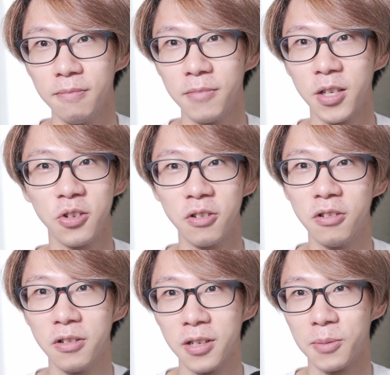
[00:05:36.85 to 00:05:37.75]

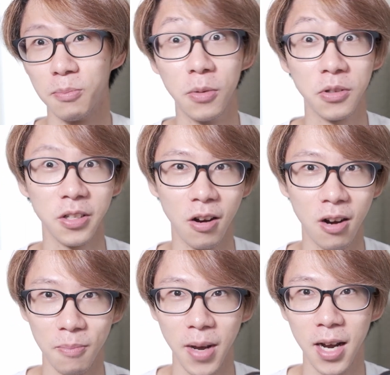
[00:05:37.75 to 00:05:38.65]
digital is mostly
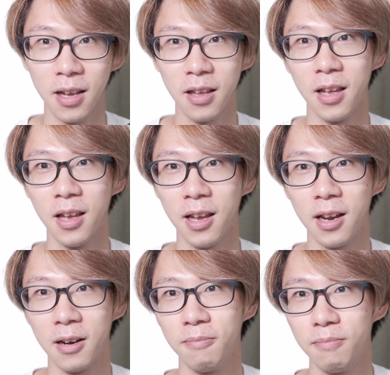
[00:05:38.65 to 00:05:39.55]
automatic,
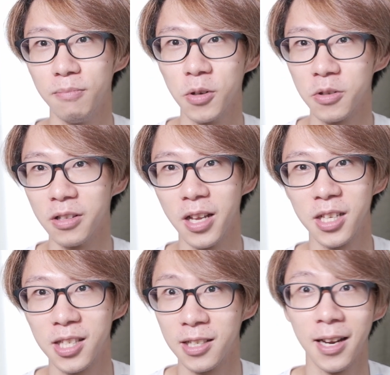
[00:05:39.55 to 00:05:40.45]
and most
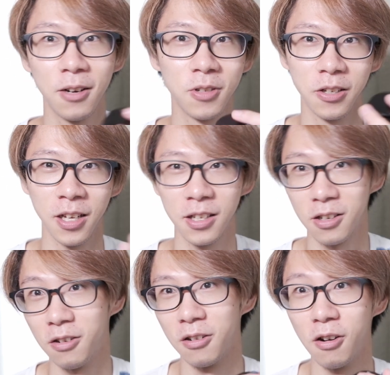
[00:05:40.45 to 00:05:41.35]
lenses nowadays
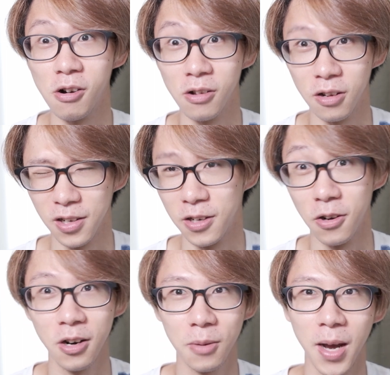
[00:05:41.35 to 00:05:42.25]
are all
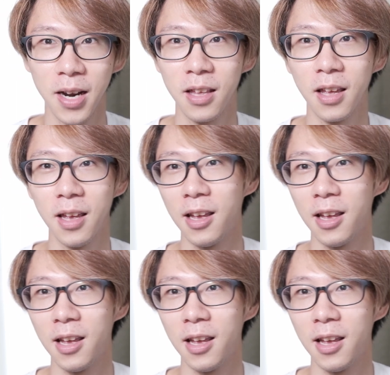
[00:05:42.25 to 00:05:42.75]
automatic,